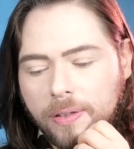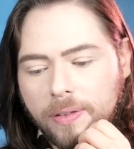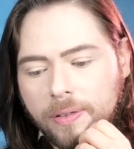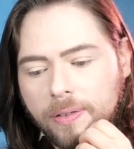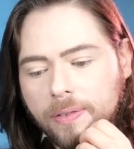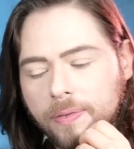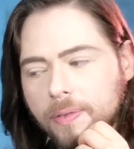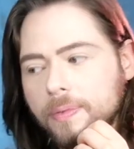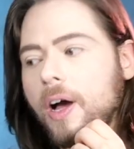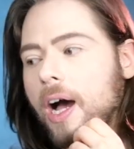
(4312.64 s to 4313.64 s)
Yes.
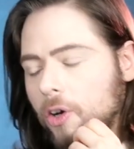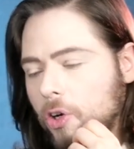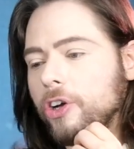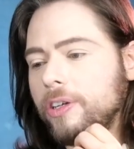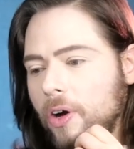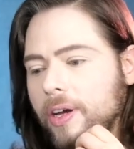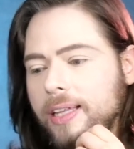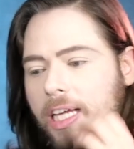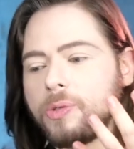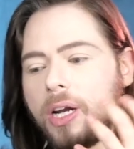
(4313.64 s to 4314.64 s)
Ah, good. Okay,
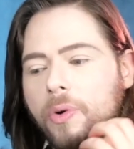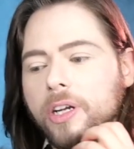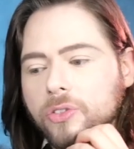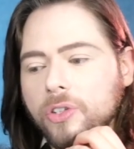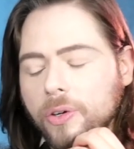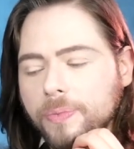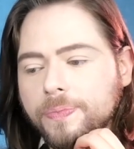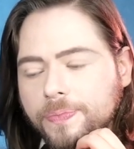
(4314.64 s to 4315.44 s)
that's what I wanted to know.